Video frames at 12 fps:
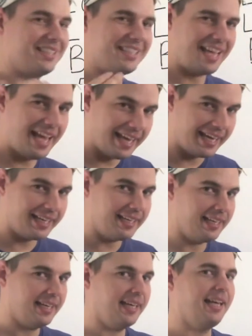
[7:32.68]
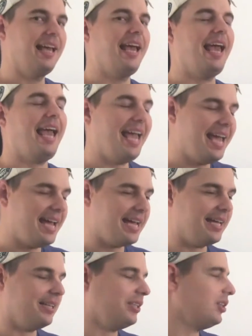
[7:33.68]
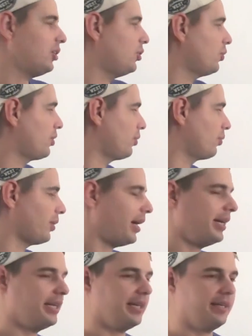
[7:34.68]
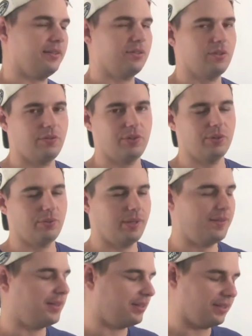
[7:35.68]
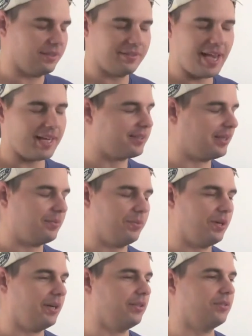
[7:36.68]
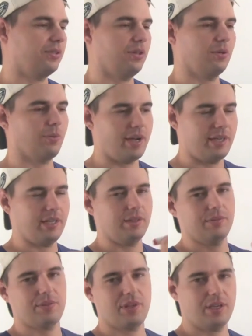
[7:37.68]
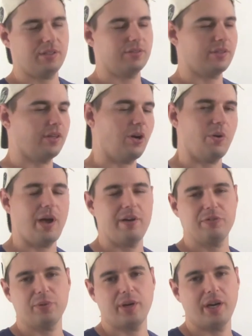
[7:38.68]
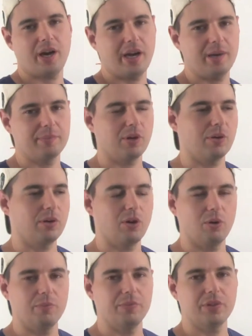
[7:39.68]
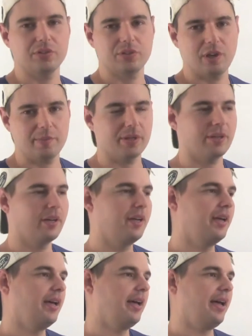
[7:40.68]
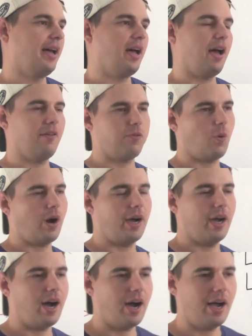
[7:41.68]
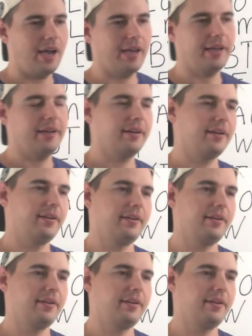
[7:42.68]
say it and you can write it. So if you're in the exact same way, so you're writing a thing and say, oh, FYI, I'm going home this summer. FYI,